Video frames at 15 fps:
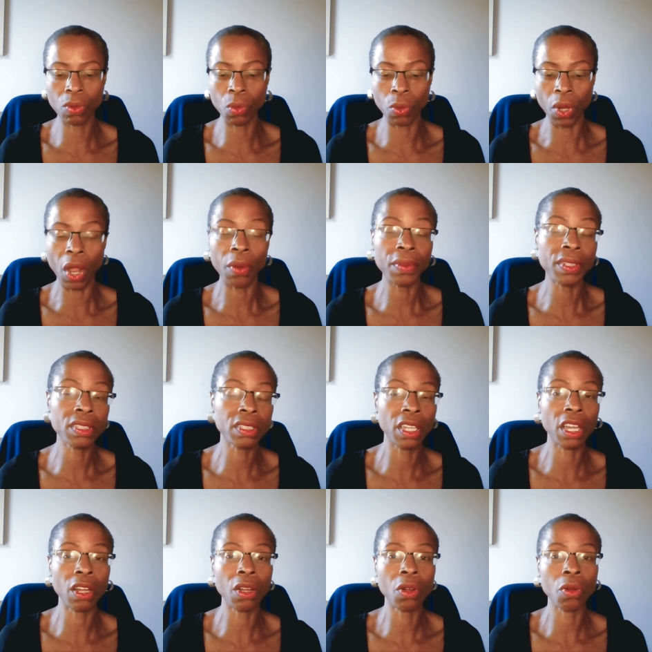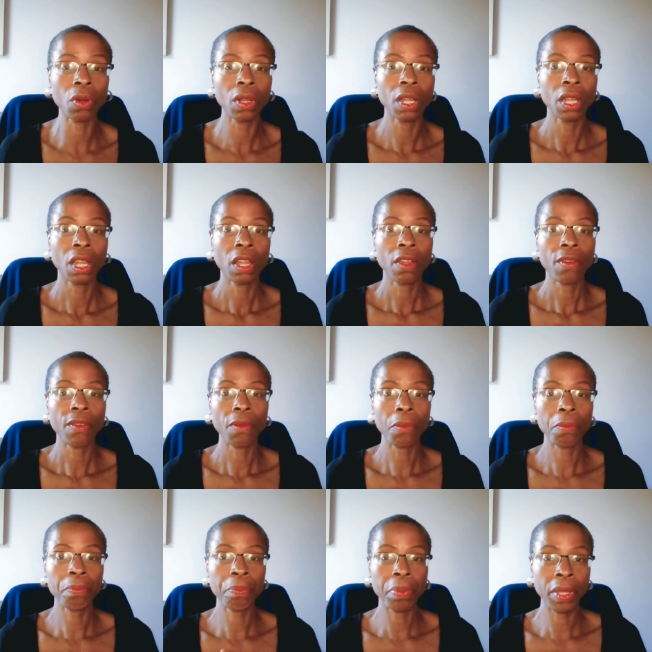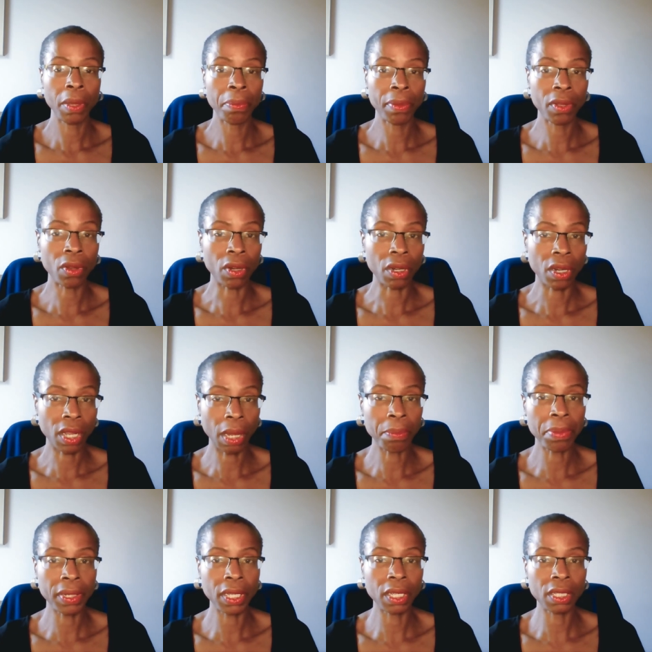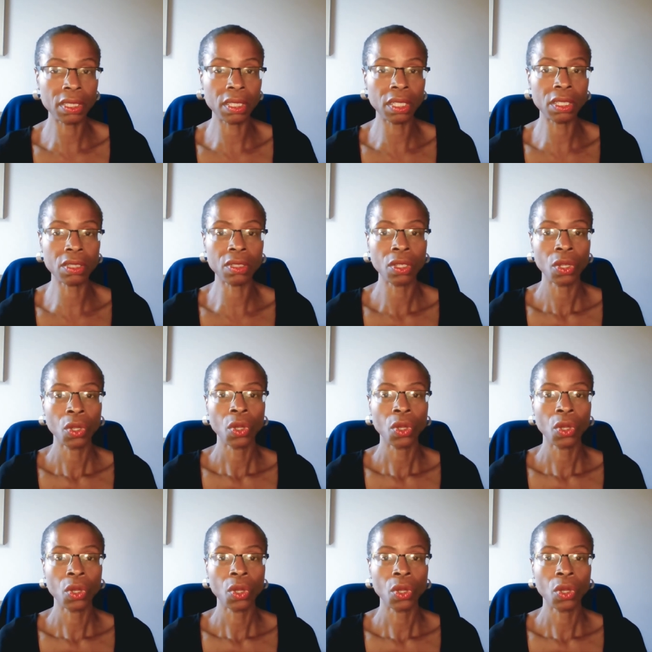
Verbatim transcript: what I always tell people or companies is